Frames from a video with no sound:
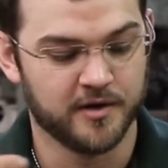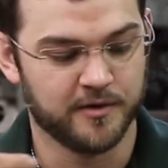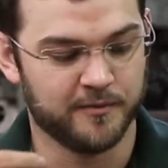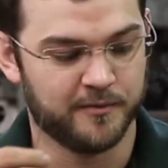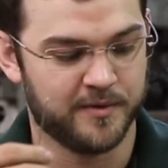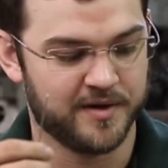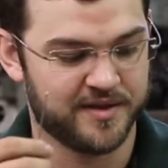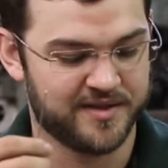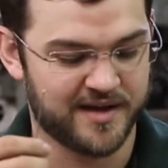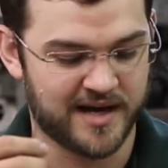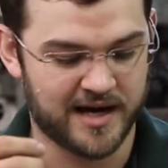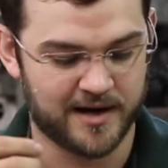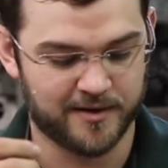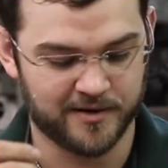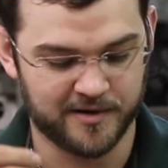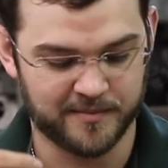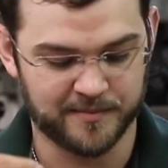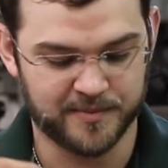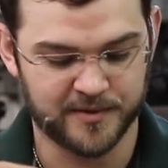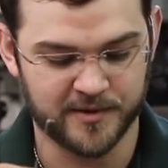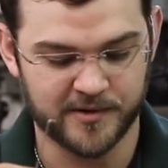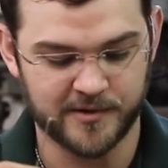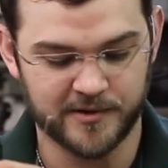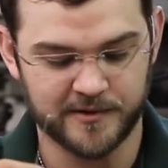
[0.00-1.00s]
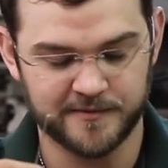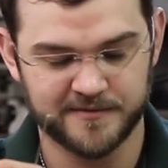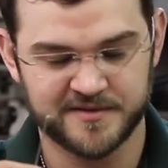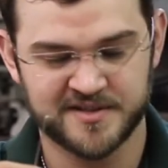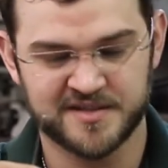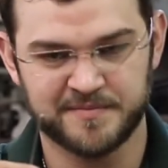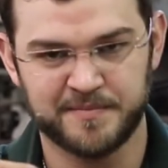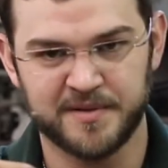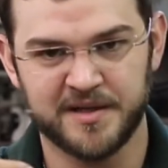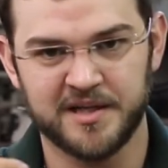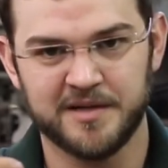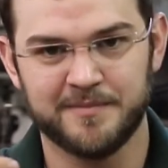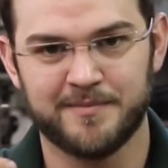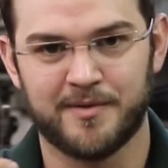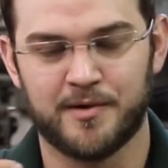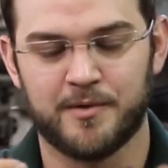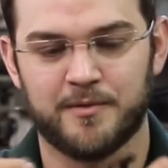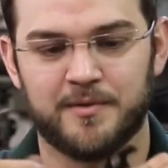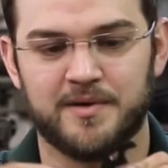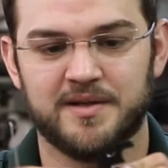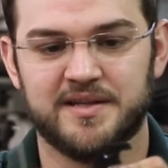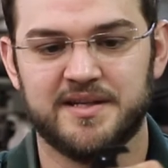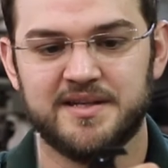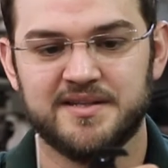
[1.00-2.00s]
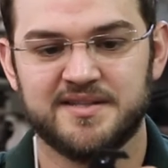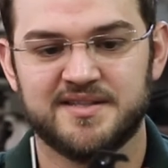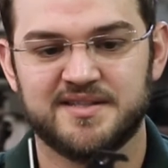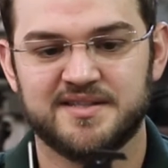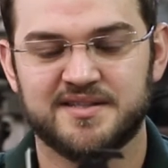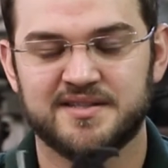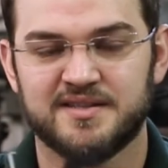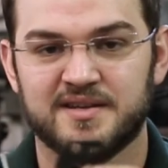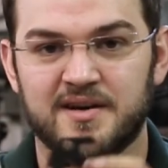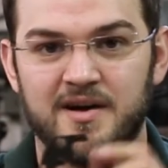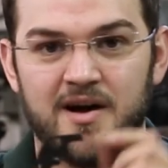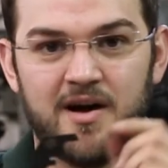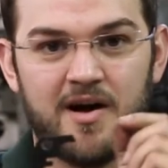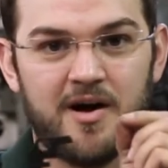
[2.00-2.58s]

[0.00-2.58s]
With our improved speed bolt release,